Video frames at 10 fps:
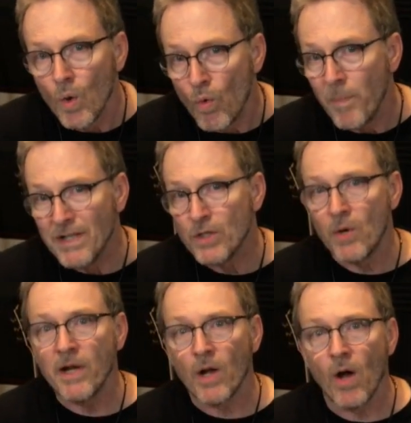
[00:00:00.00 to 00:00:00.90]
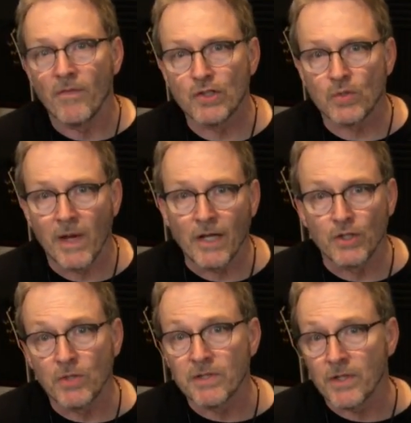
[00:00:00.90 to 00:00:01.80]
We'll be tuning all the
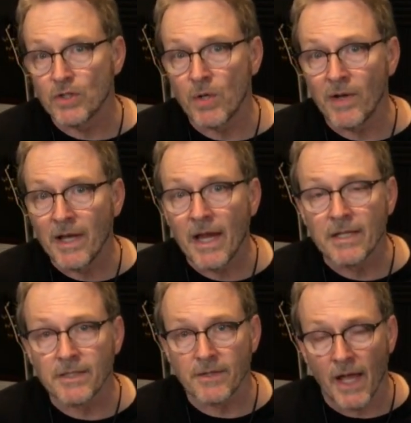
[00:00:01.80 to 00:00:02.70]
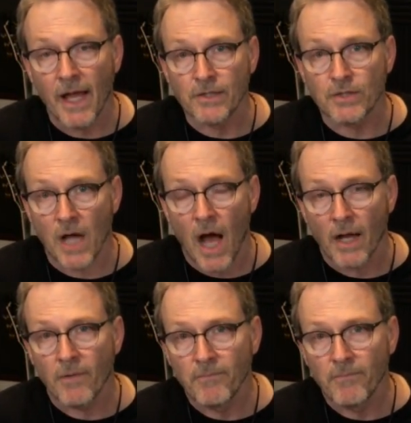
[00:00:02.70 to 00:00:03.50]
strings using the tuning keys at the headstock.